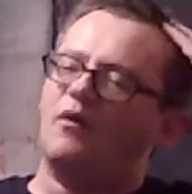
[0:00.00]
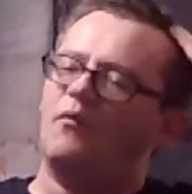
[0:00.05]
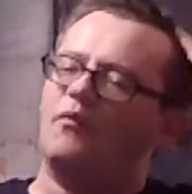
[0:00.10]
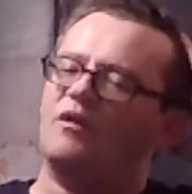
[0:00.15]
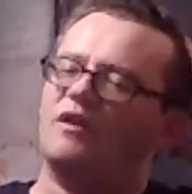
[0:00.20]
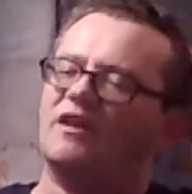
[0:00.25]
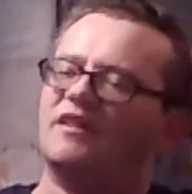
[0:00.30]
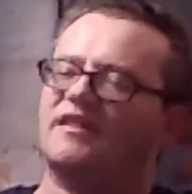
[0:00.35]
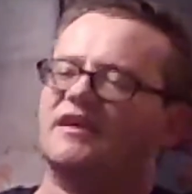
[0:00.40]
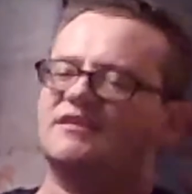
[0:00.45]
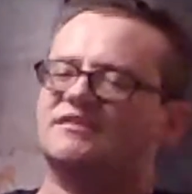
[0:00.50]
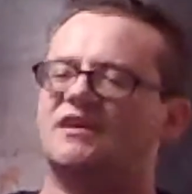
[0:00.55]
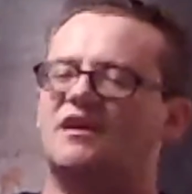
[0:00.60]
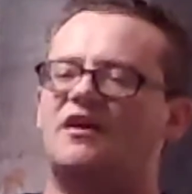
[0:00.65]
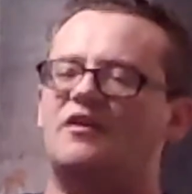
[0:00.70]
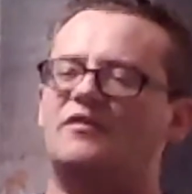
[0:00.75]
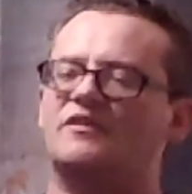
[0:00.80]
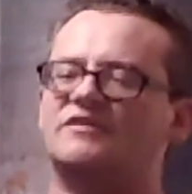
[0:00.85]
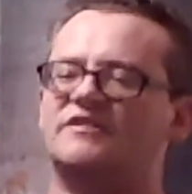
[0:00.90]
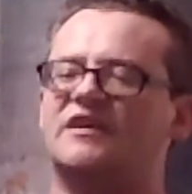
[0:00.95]
one of the things I
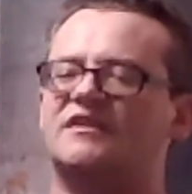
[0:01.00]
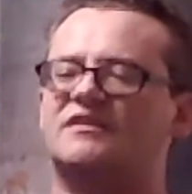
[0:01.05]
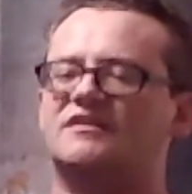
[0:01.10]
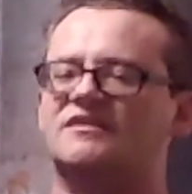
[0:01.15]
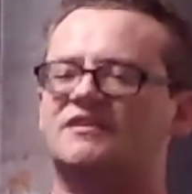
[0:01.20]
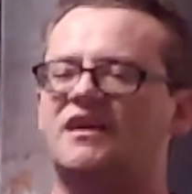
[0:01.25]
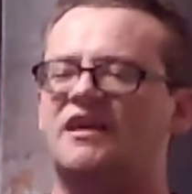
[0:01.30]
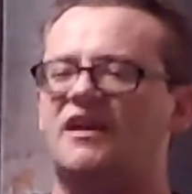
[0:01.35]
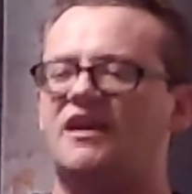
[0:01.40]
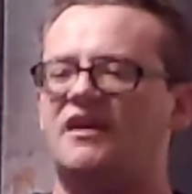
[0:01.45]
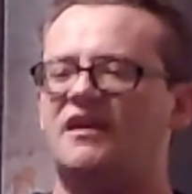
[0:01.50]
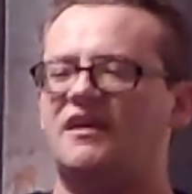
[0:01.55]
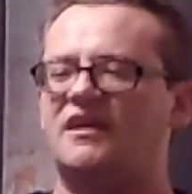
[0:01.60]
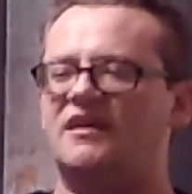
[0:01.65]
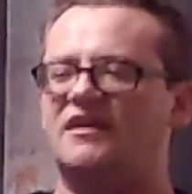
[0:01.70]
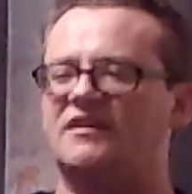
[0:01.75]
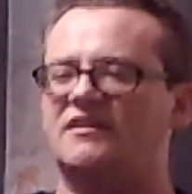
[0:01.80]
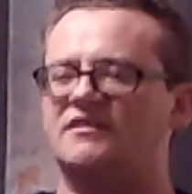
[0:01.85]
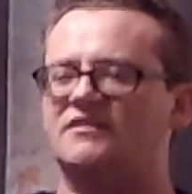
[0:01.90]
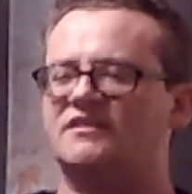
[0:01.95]
always like to say
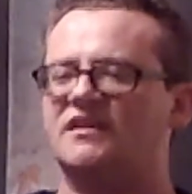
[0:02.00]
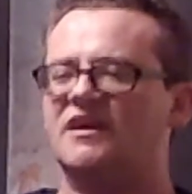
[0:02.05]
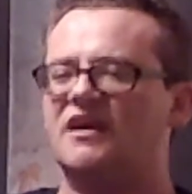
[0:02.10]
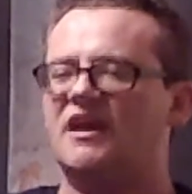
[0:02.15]
is